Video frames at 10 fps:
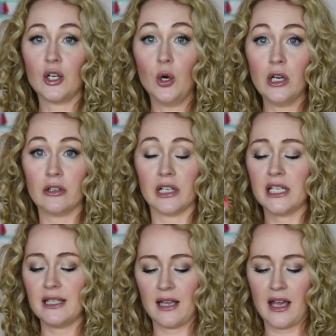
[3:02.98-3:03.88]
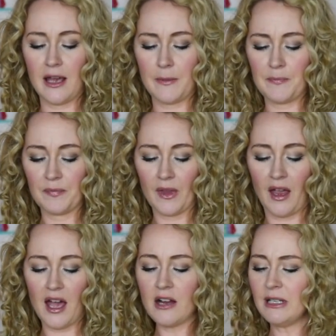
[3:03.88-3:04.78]
Cork grease.
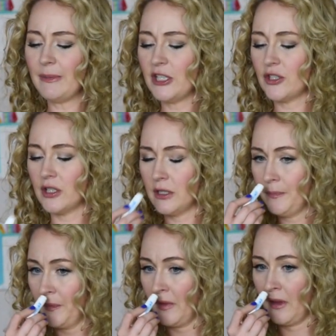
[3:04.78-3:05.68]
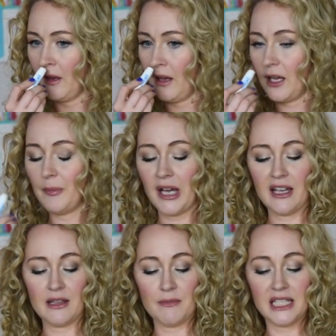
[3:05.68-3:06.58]
I always make sure and
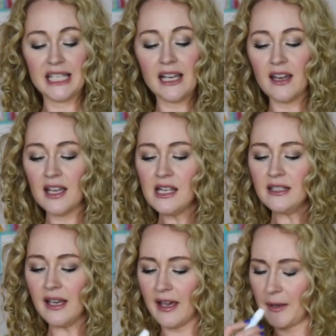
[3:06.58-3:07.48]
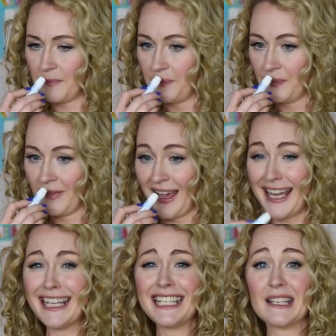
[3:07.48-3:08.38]
buy the minty kind.
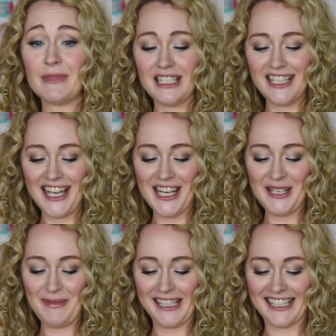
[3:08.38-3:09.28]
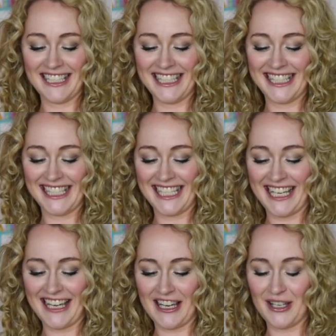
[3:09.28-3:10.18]
I like the minty kind because
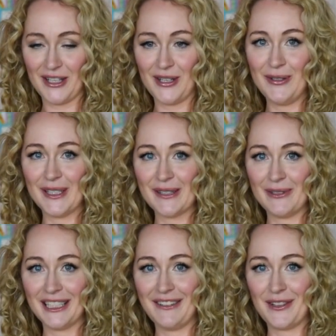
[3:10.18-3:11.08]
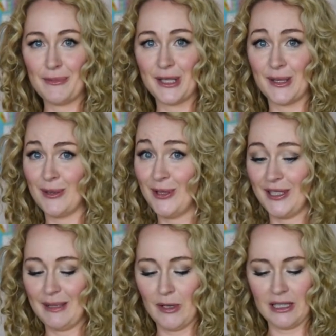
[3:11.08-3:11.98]
who doesn't want to give their bassoon
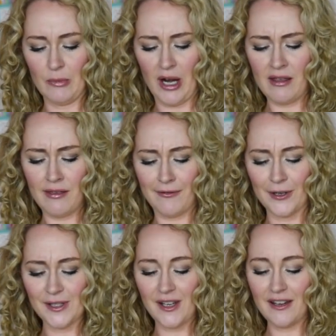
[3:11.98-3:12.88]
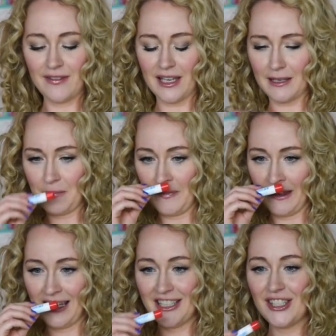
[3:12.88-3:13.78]
good smelling breath, first off? And
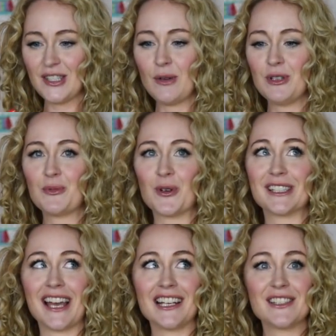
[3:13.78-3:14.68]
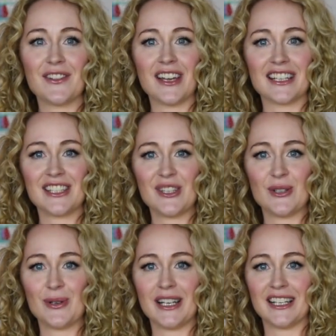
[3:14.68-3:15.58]
it's just so much more satisfying
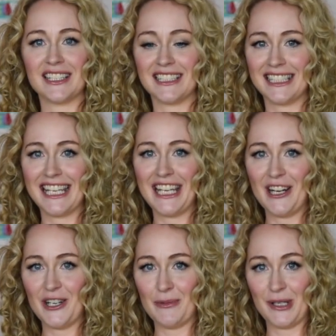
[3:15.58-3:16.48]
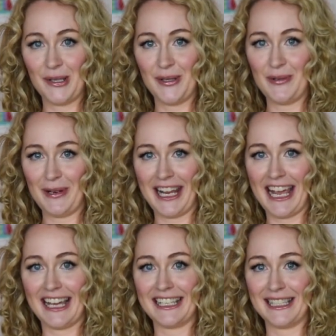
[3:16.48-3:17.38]
to take care of your bassoon when it
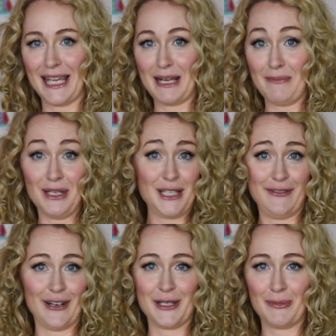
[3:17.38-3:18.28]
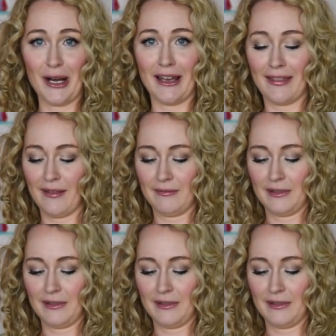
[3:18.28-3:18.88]
has like minty fresh breath.